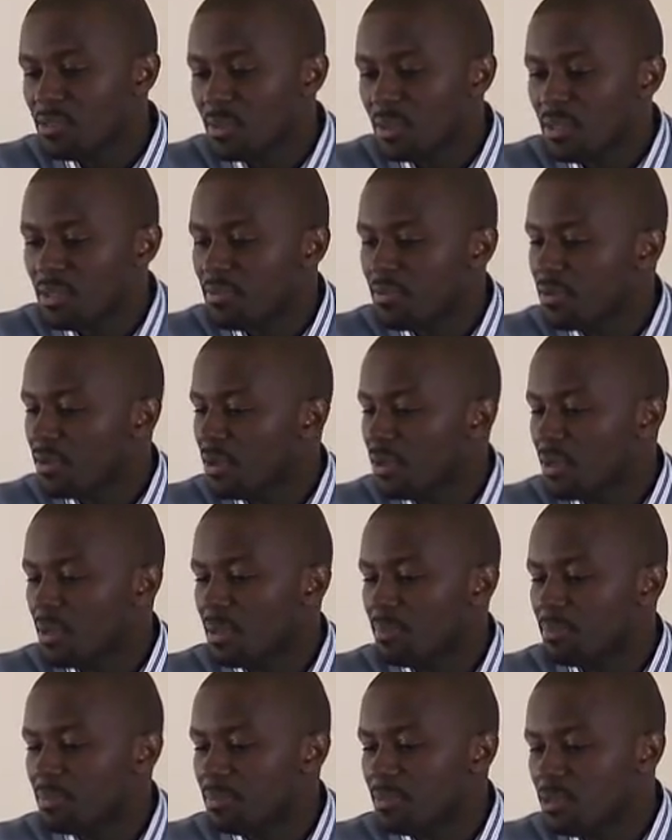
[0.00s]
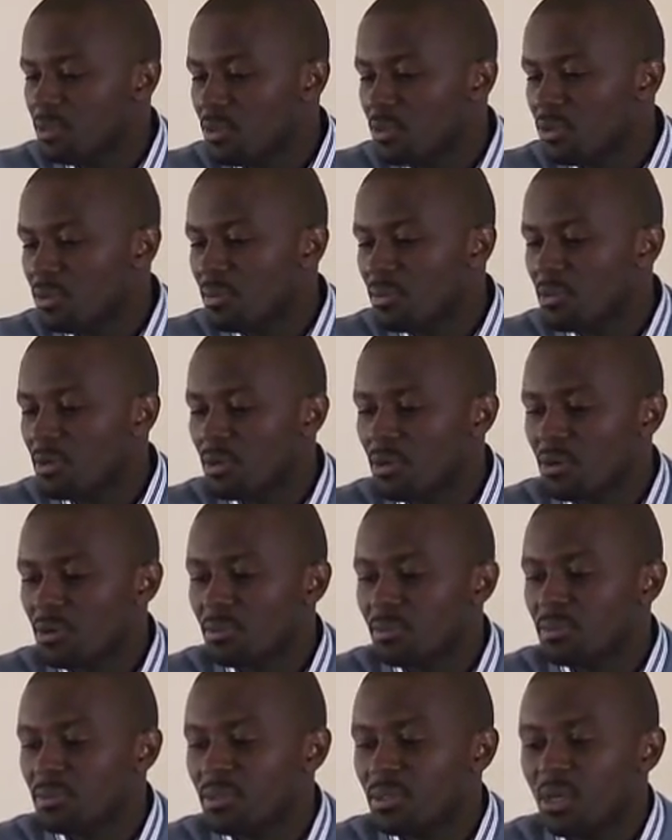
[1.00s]
where you follow up 2 or more
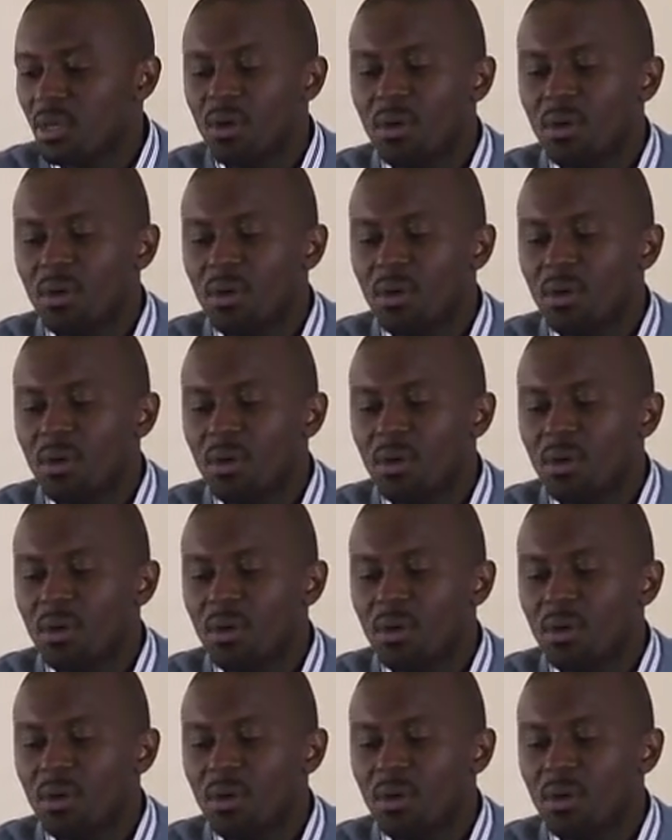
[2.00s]
groups